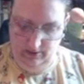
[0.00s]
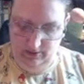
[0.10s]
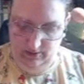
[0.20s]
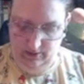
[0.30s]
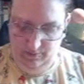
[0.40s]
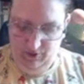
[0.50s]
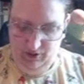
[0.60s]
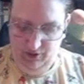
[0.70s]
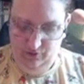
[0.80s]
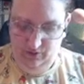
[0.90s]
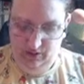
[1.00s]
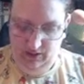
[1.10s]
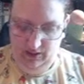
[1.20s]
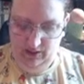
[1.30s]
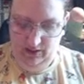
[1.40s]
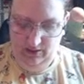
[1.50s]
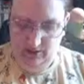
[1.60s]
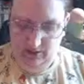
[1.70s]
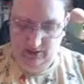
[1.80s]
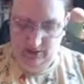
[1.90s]
And I'm just using
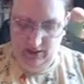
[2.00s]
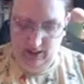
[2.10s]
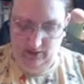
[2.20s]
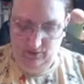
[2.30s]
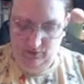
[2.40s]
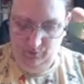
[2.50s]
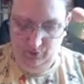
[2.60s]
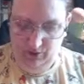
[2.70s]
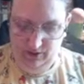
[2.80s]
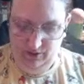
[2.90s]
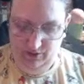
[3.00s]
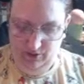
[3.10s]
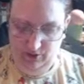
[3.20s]
an angled brush